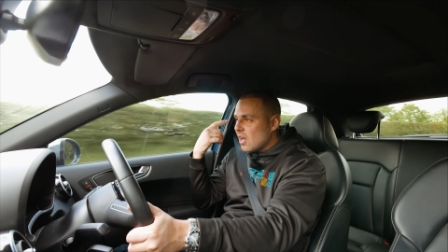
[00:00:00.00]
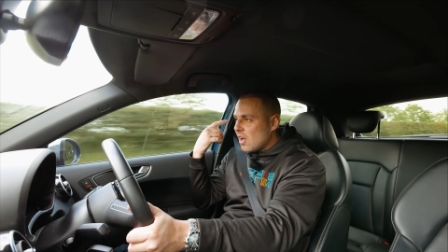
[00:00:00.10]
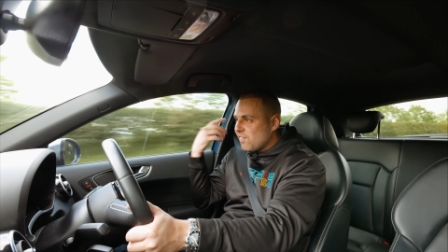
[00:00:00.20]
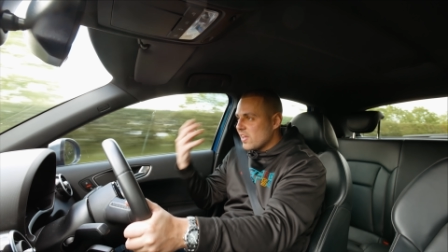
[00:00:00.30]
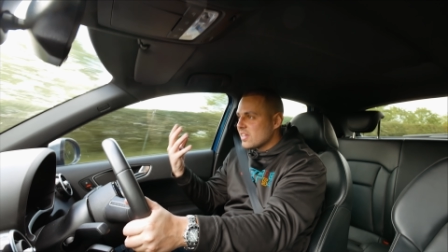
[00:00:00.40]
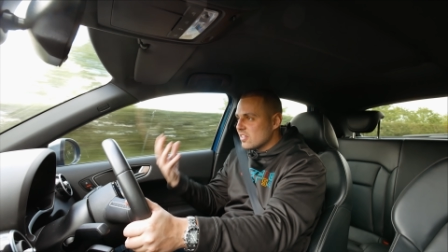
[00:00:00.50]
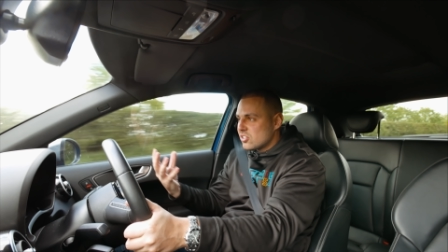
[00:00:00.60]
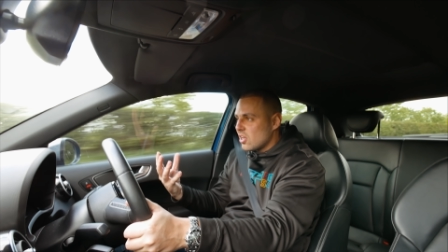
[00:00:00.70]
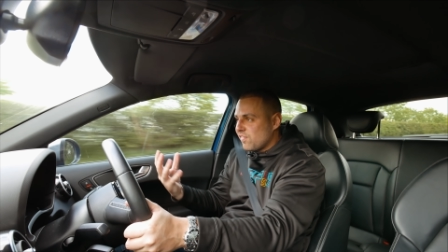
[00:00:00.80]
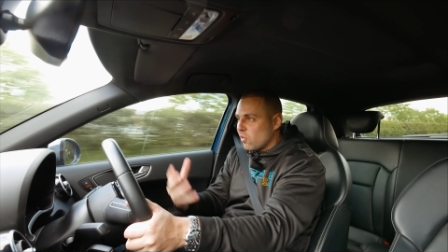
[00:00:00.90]
a thing
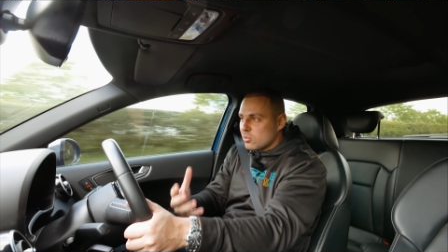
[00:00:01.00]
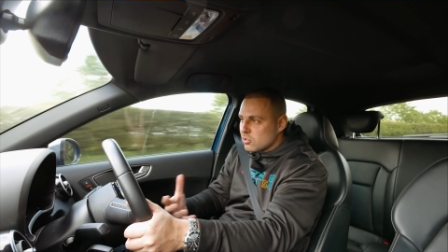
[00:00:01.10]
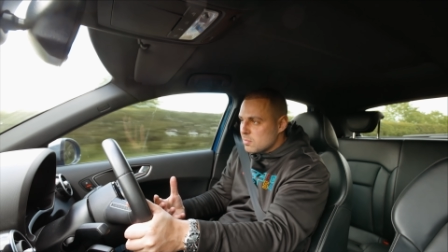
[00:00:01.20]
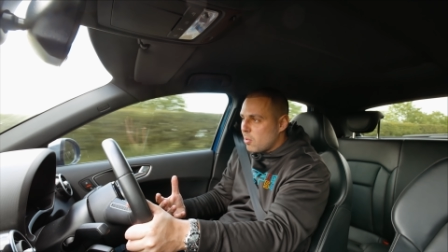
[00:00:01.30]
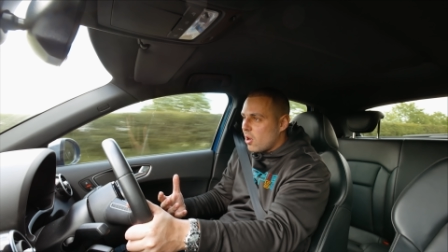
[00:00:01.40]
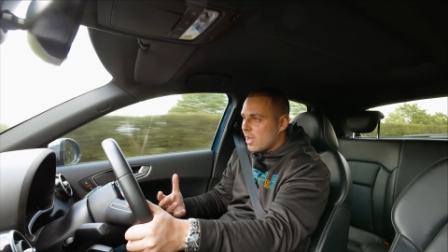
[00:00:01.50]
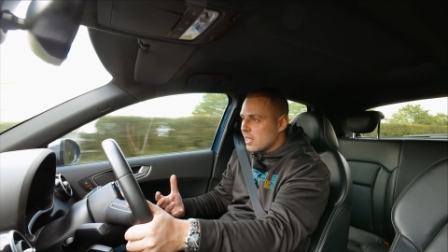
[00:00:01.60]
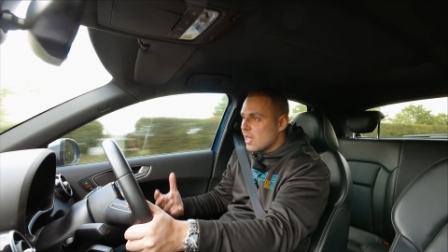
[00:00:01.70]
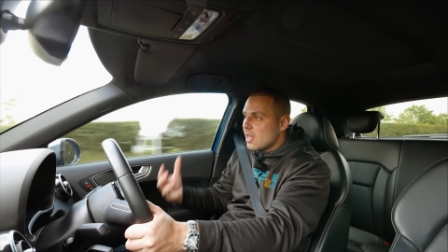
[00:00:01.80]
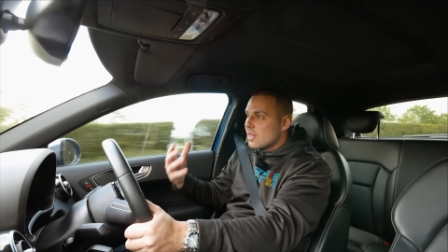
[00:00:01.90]
that's affordable to buy,
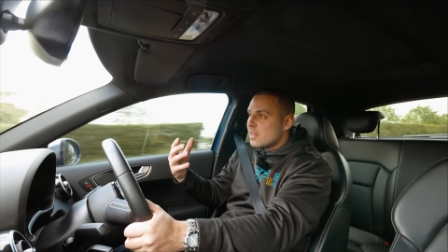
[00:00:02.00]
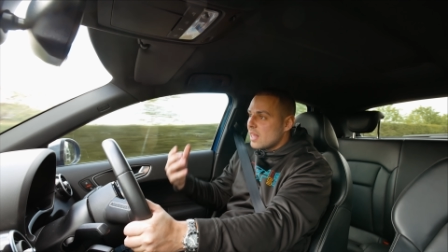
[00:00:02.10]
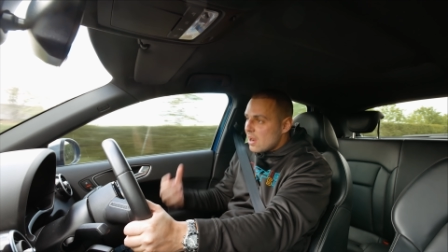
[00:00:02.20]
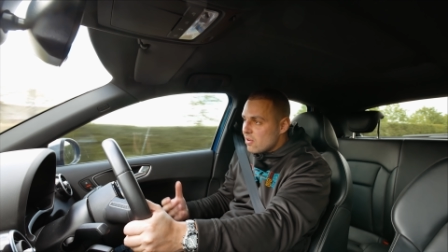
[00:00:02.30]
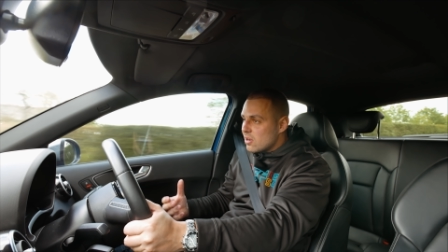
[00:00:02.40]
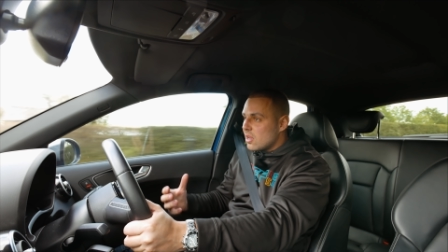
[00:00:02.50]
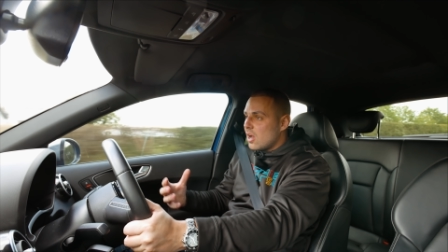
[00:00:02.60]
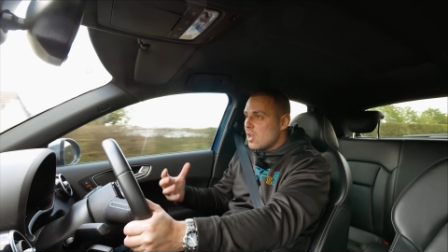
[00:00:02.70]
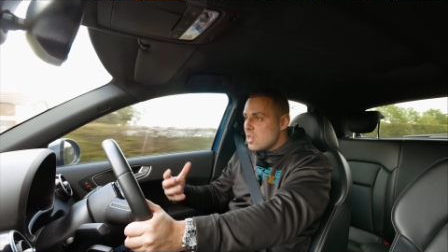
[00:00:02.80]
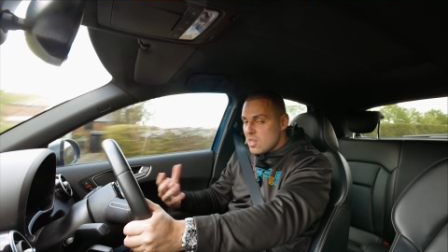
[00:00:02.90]
they're
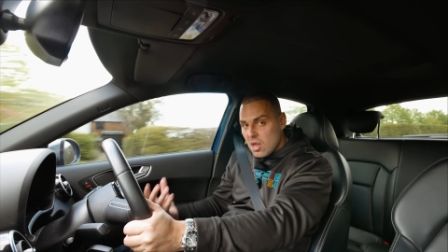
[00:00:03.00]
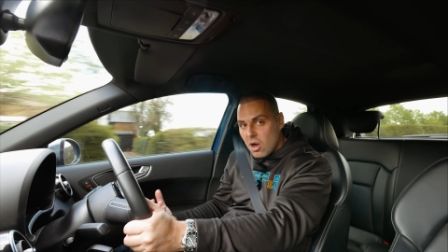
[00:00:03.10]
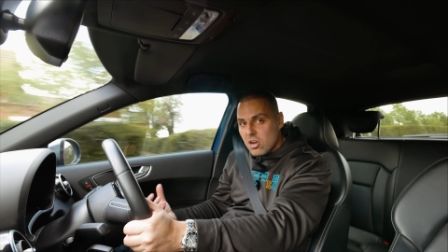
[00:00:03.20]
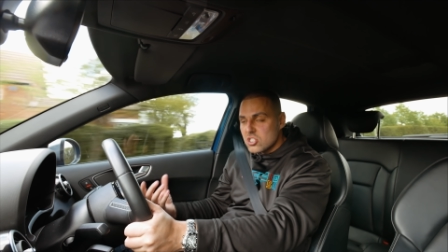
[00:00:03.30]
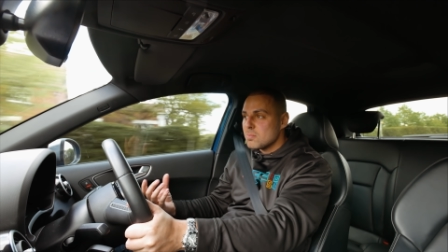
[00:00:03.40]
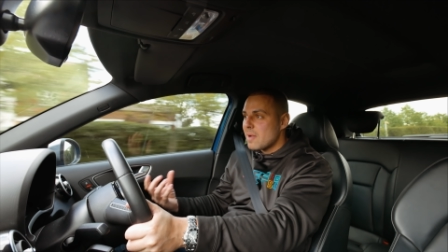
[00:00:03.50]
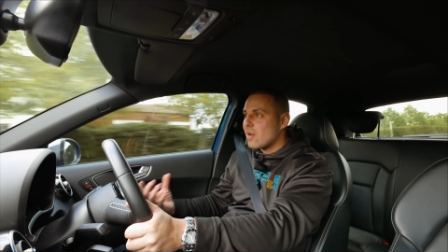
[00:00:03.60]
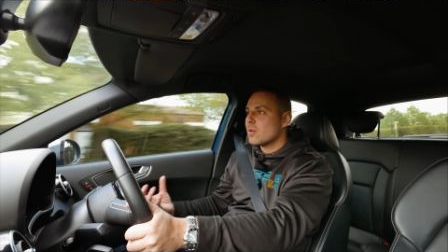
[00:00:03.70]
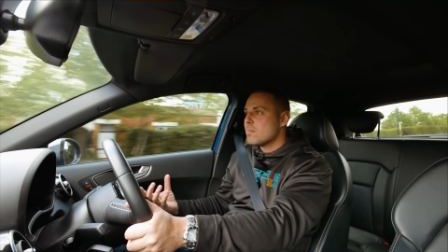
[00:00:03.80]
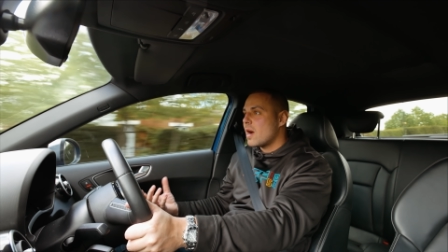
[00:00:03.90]
a, large
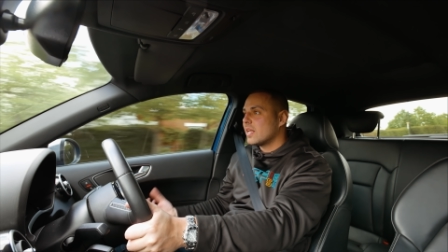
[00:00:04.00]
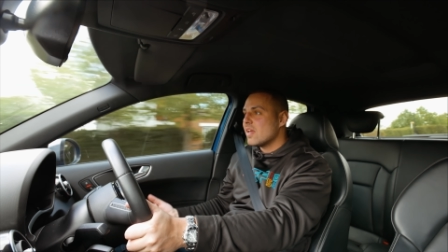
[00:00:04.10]
amount of money.